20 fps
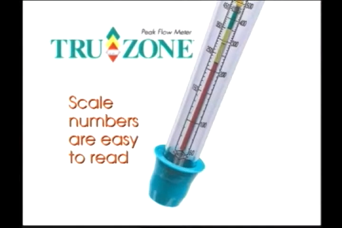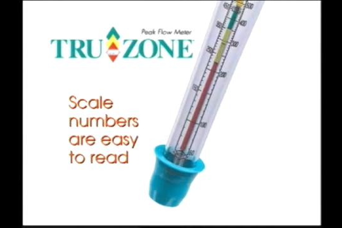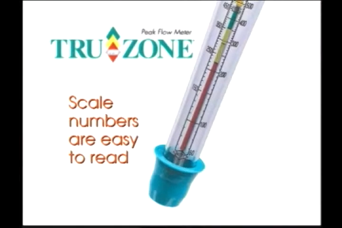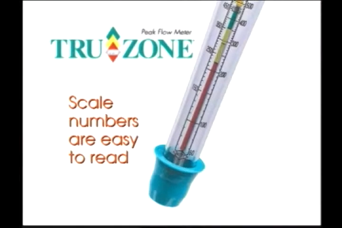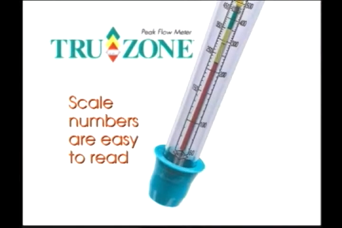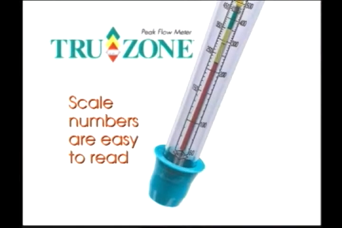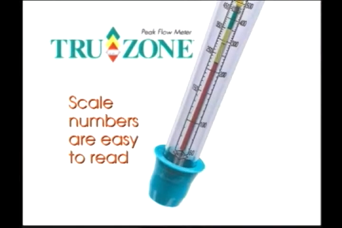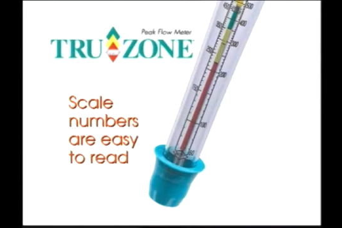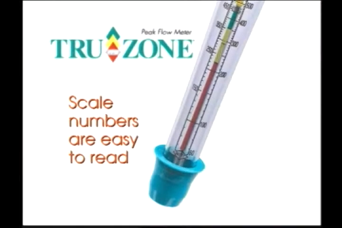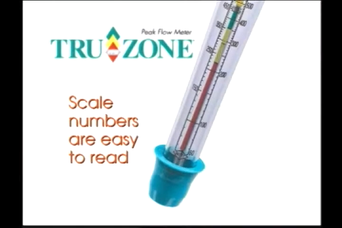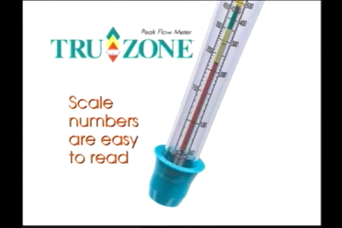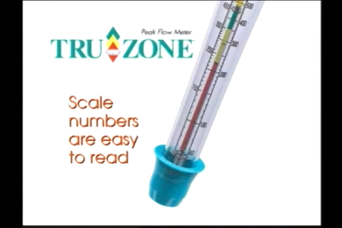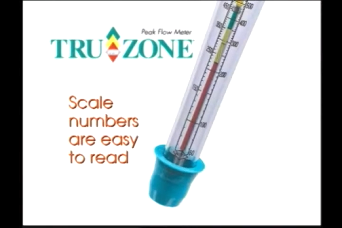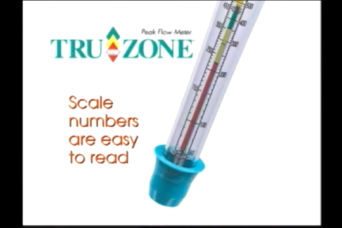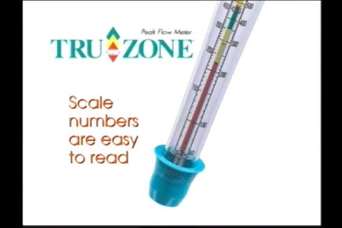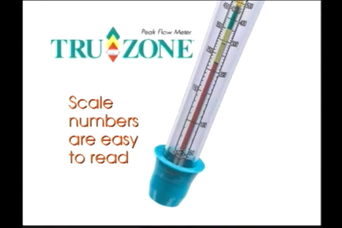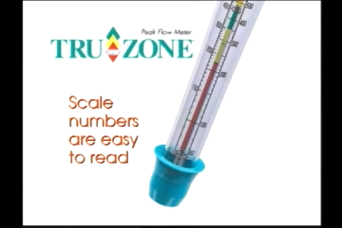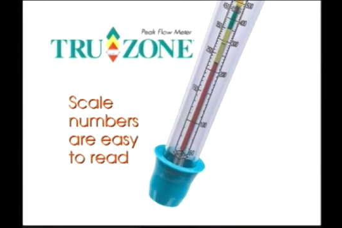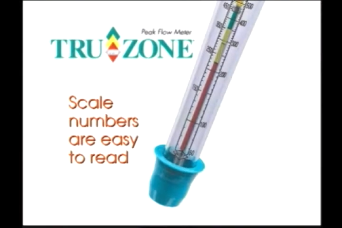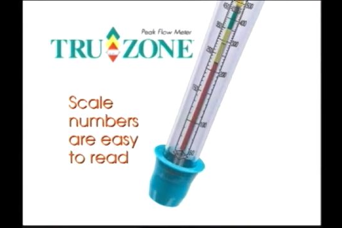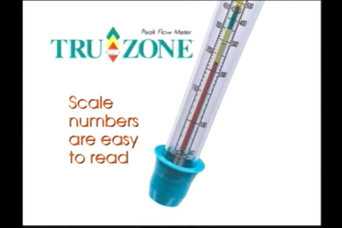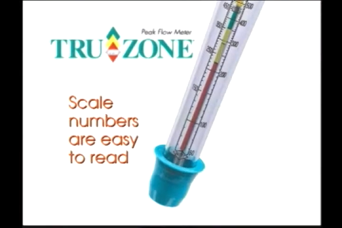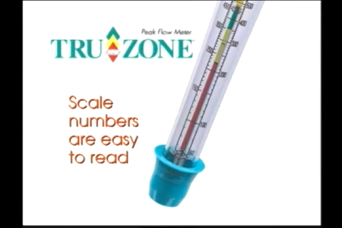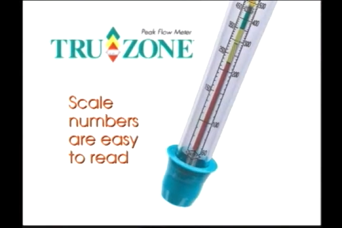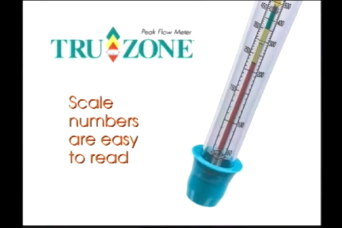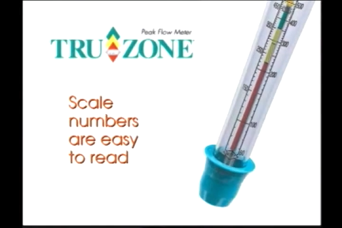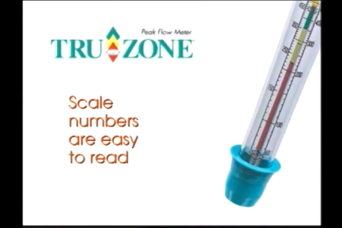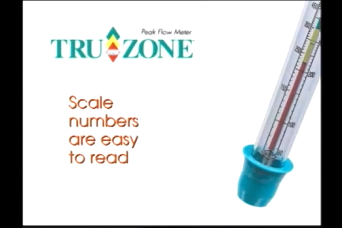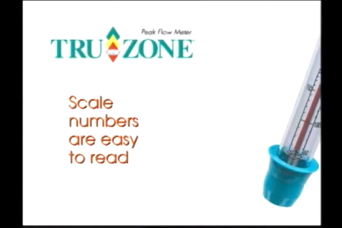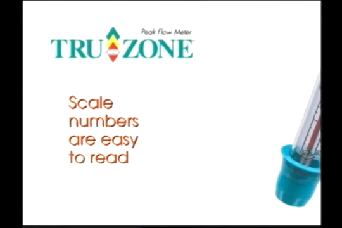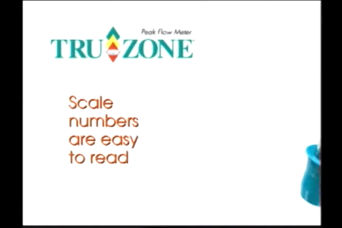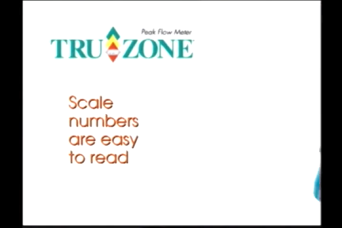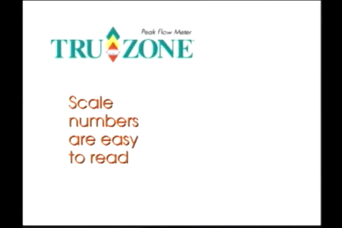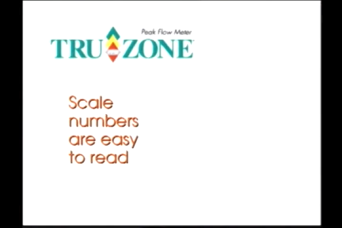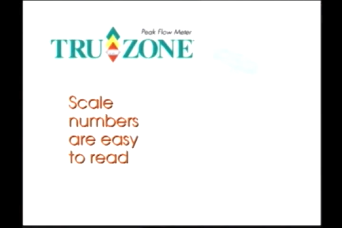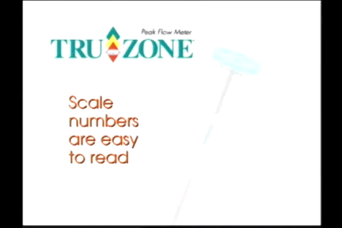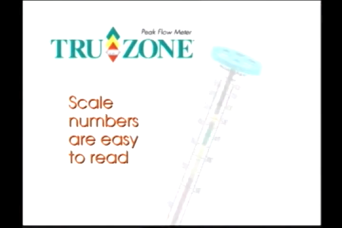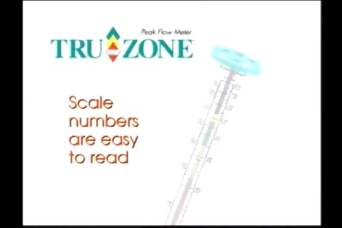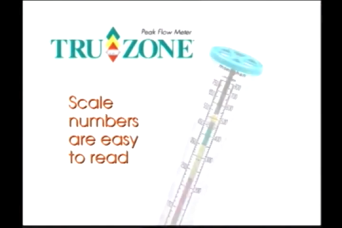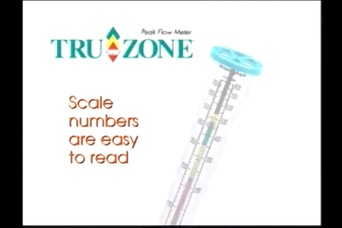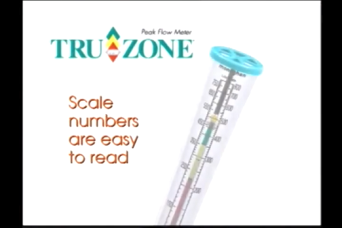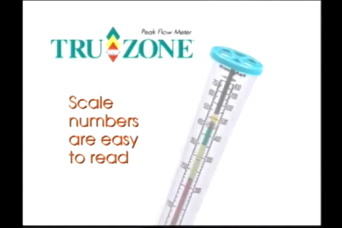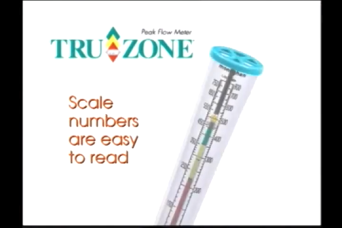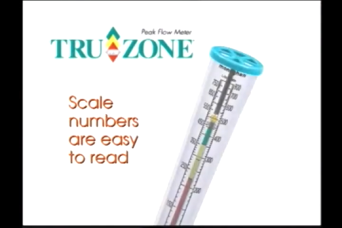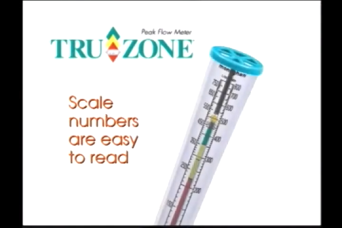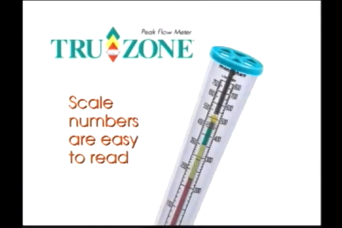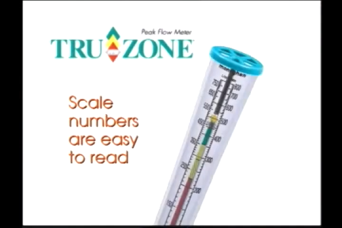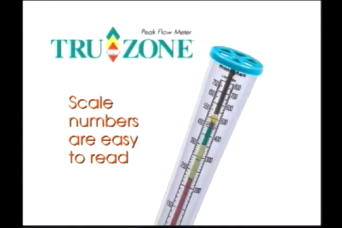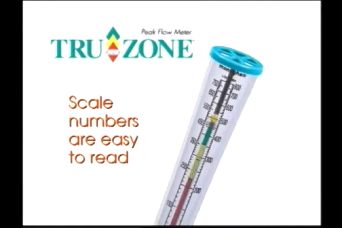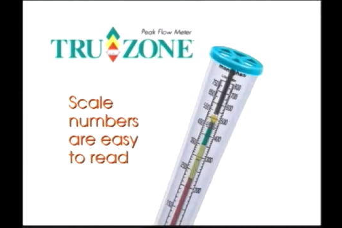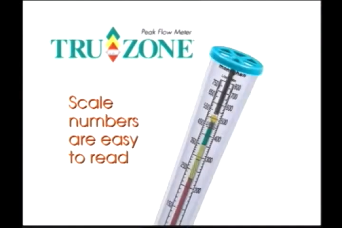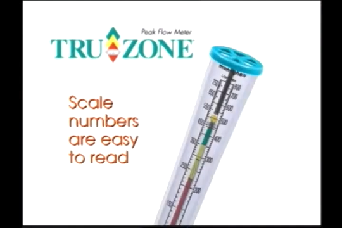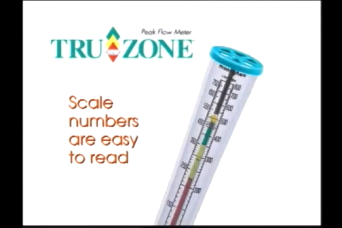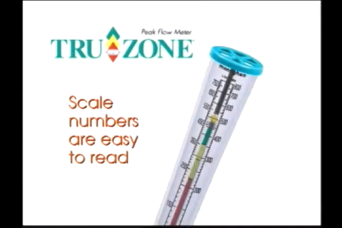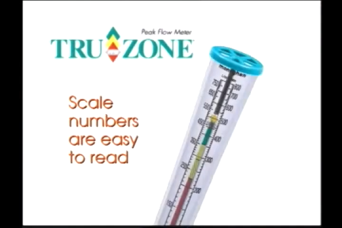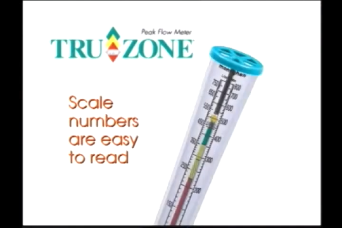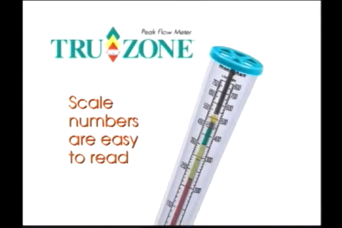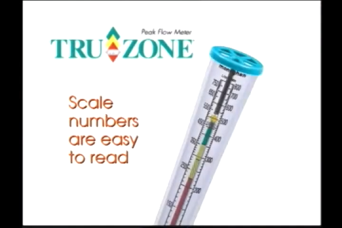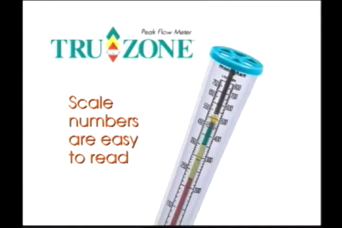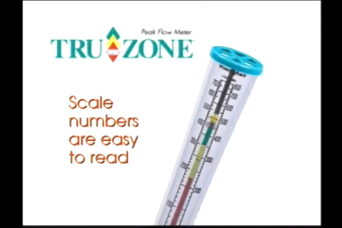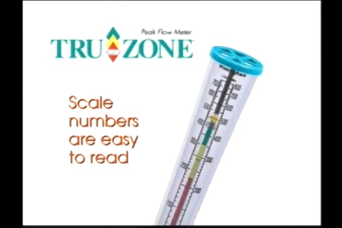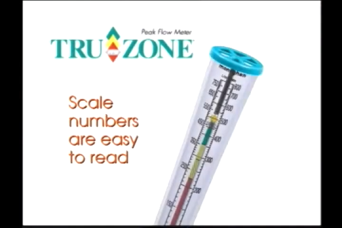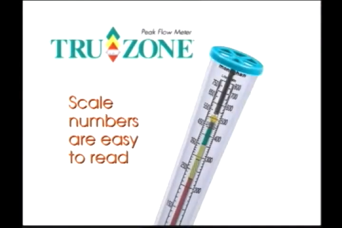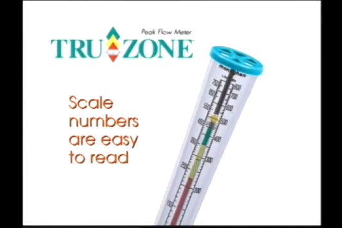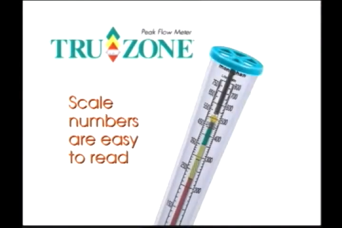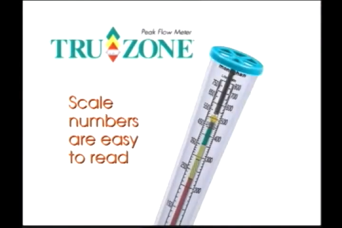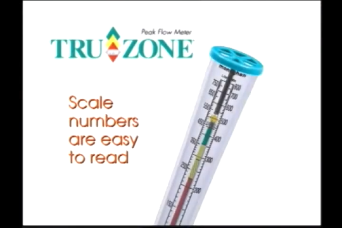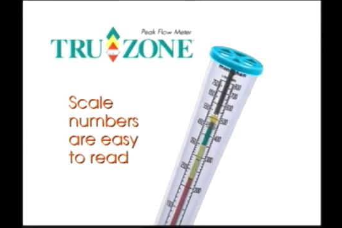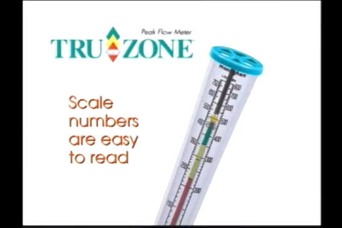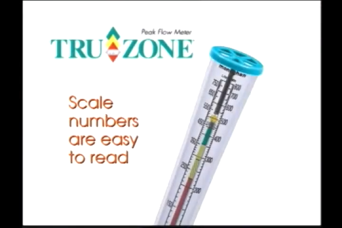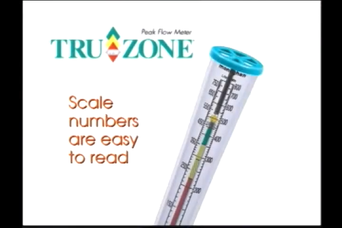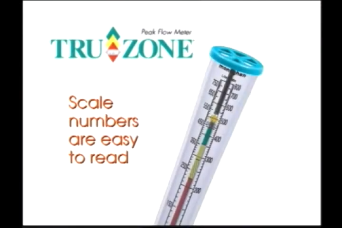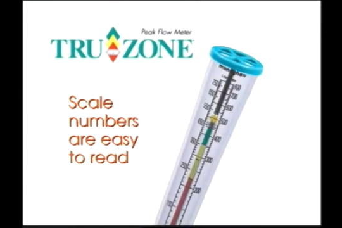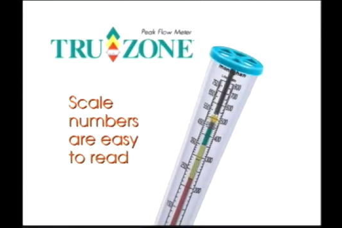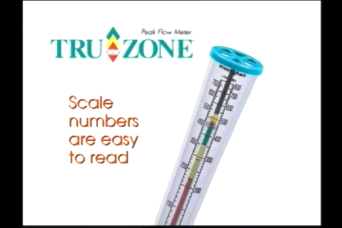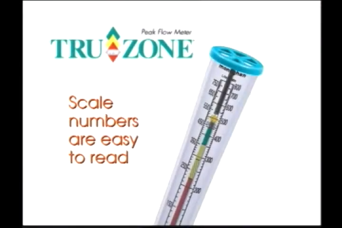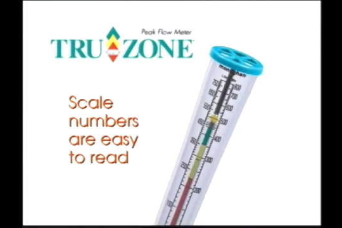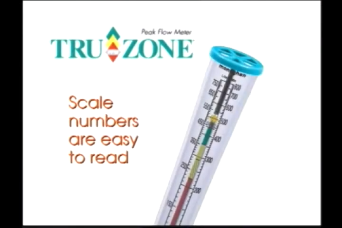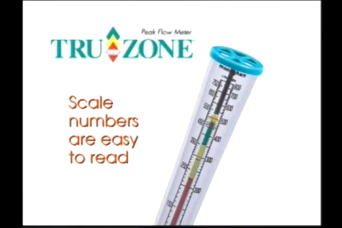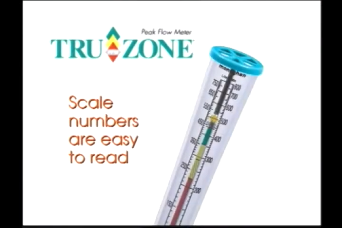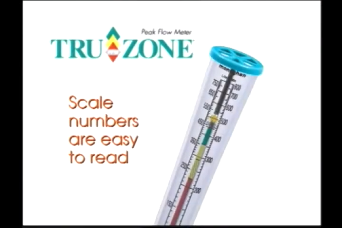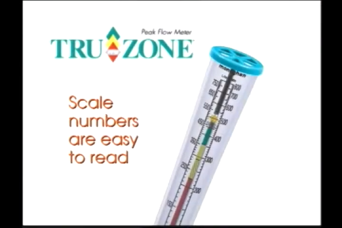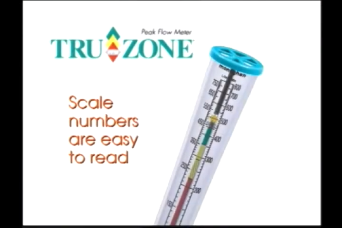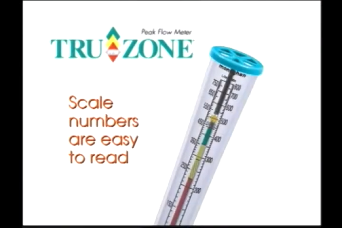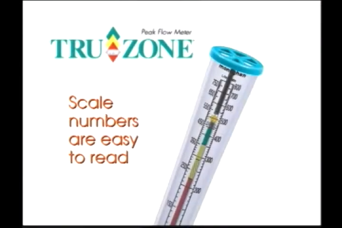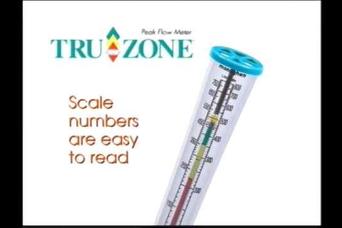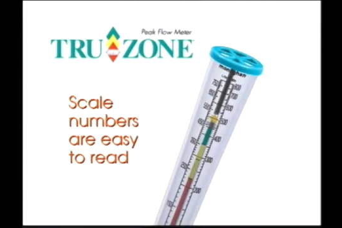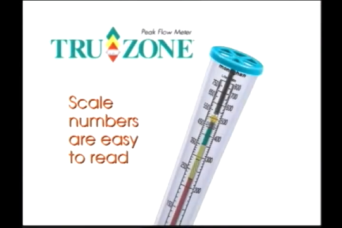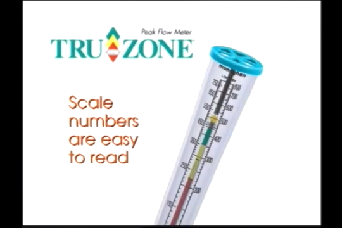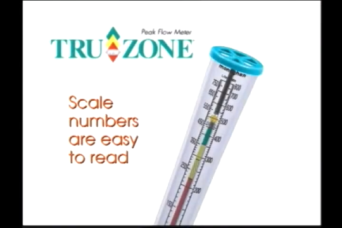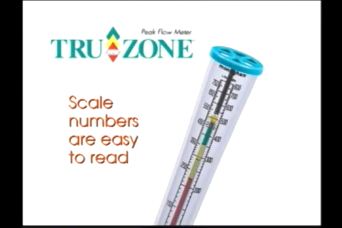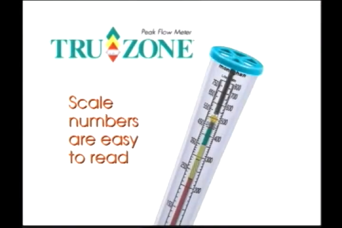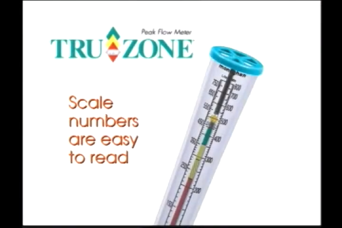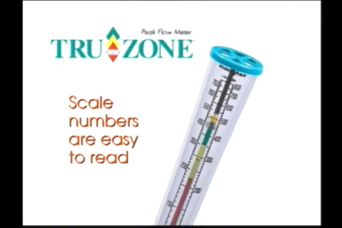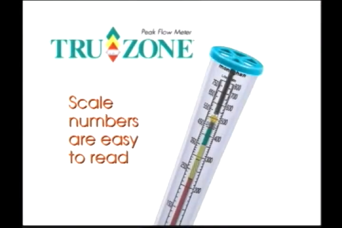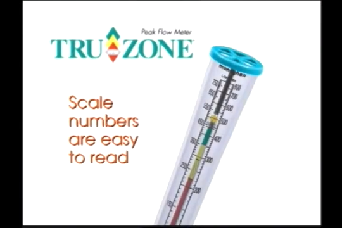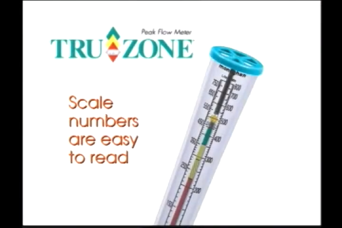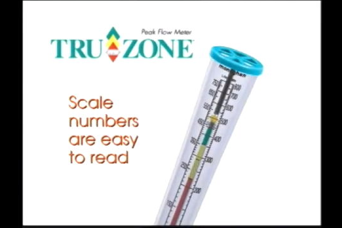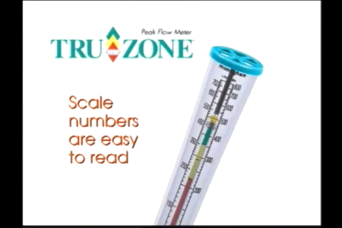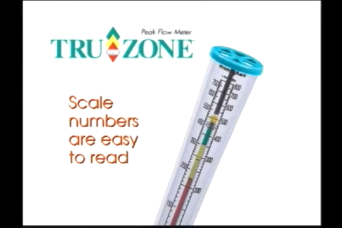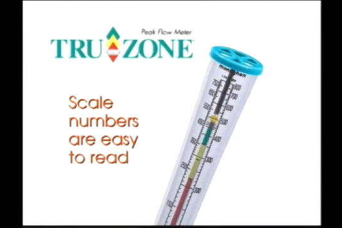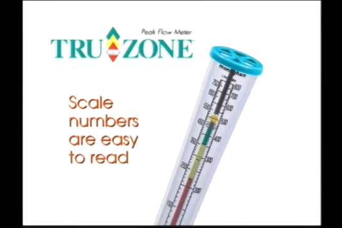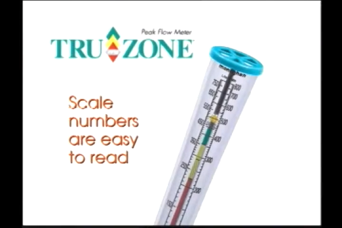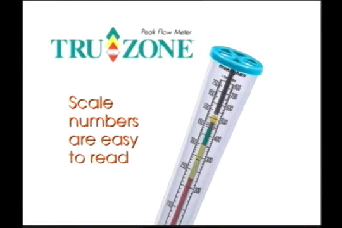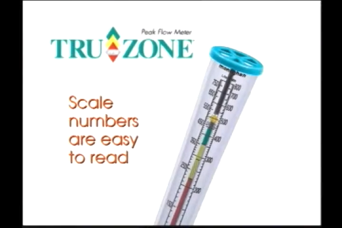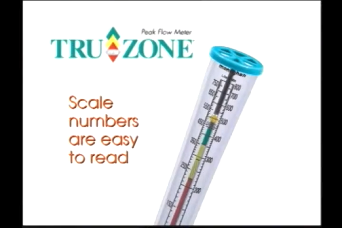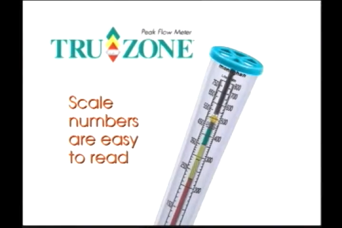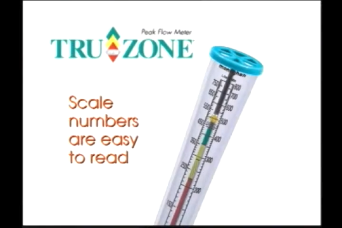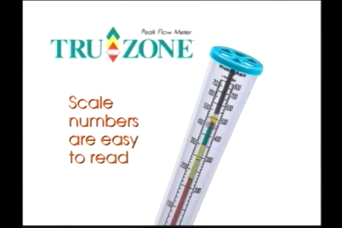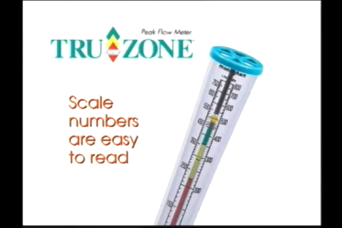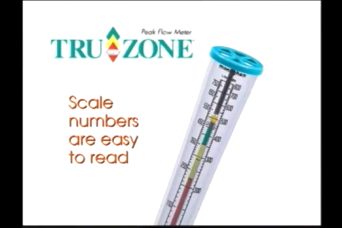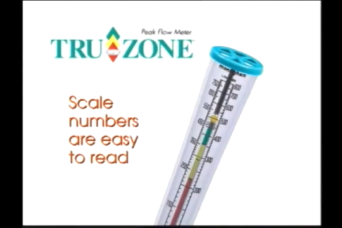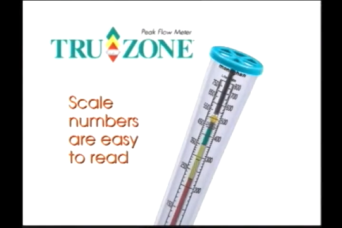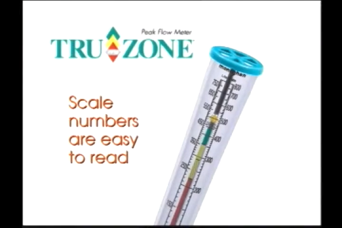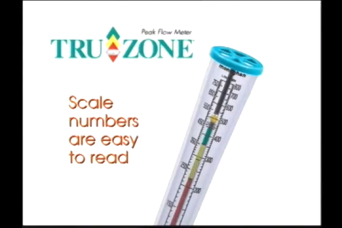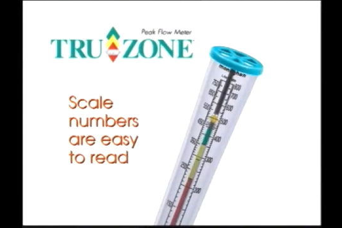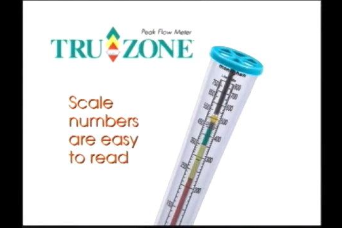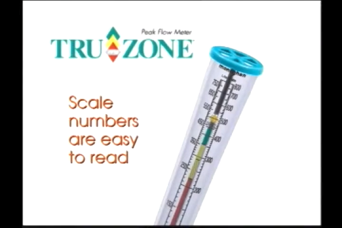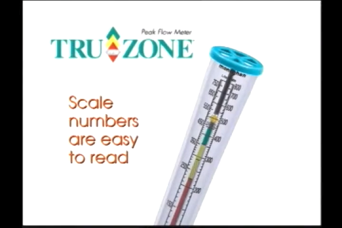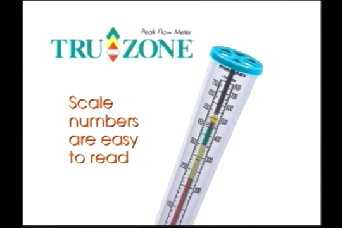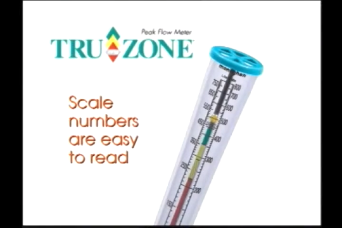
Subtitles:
[unreadable: no face in view]